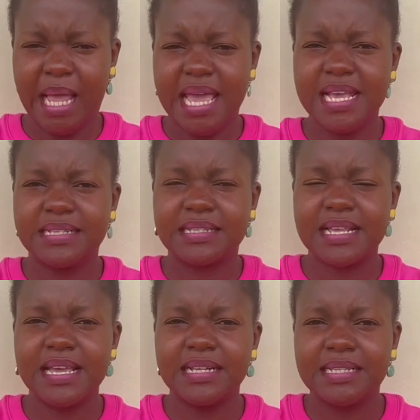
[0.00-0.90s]
Is
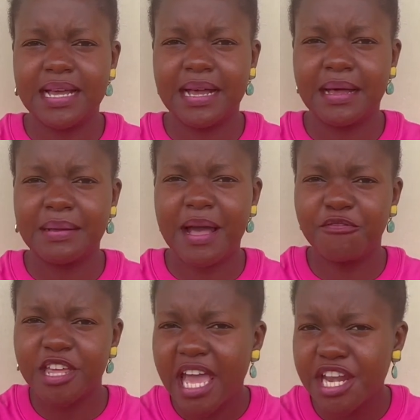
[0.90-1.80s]
it
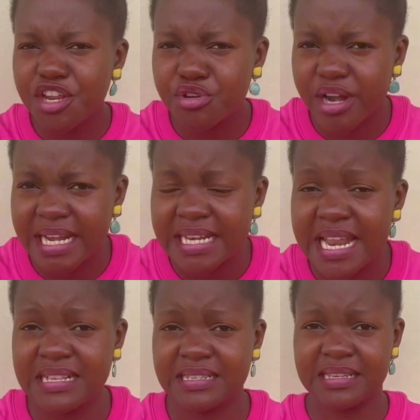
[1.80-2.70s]
having any
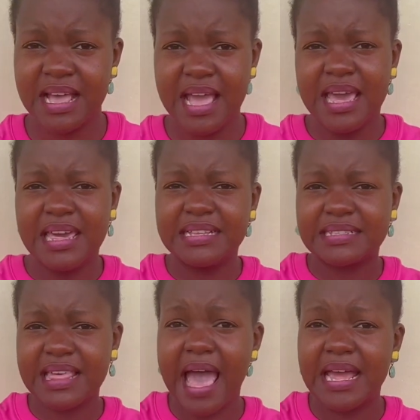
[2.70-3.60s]
redness?
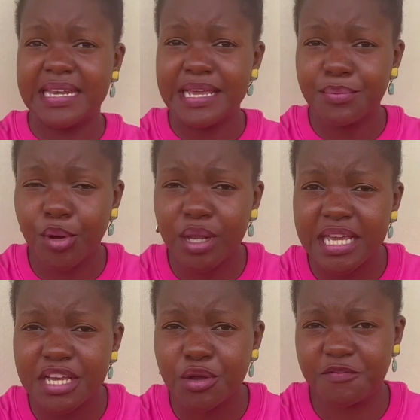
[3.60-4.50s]
Is there a
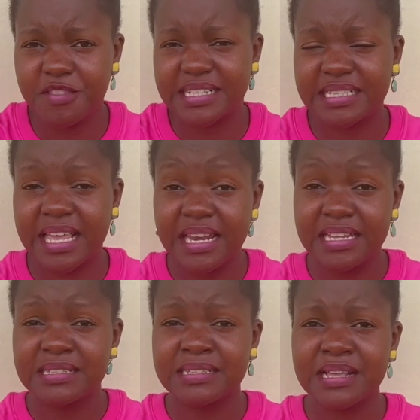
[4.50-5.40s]
dimpling of the skin
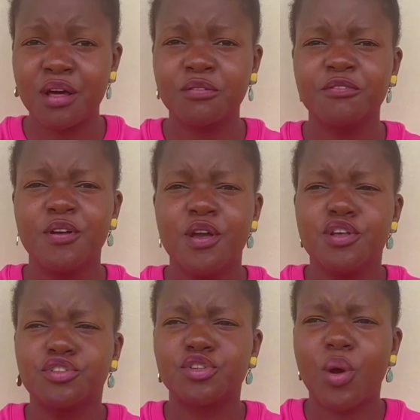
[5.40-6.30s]
itself?
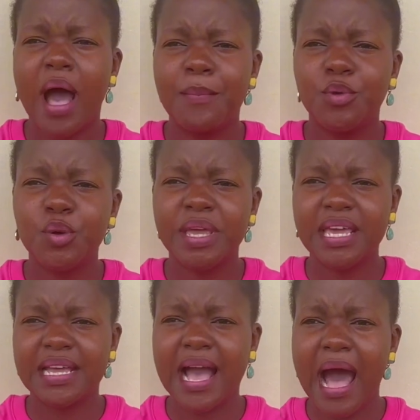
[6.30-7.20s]
So I'm
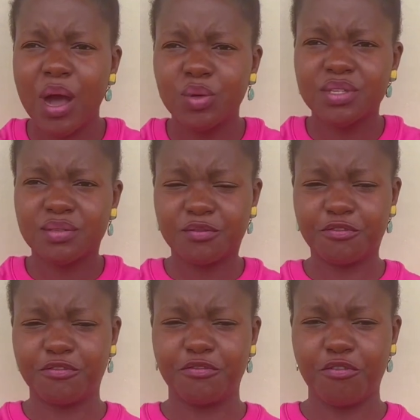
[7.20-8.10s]
looking out
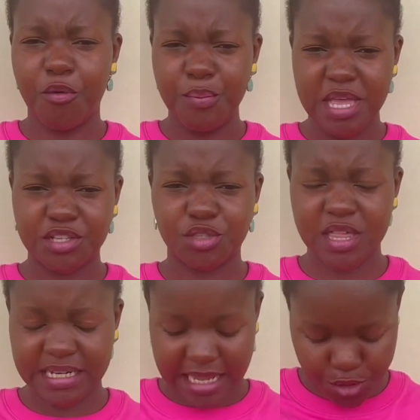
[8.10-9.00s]
for me so
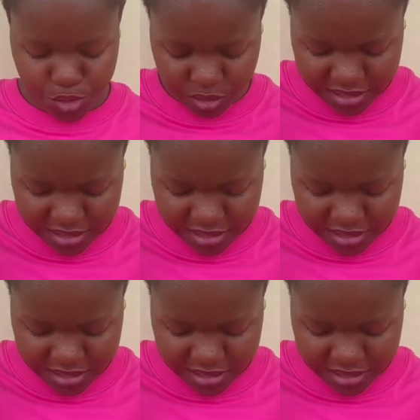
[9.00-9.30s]
that I do not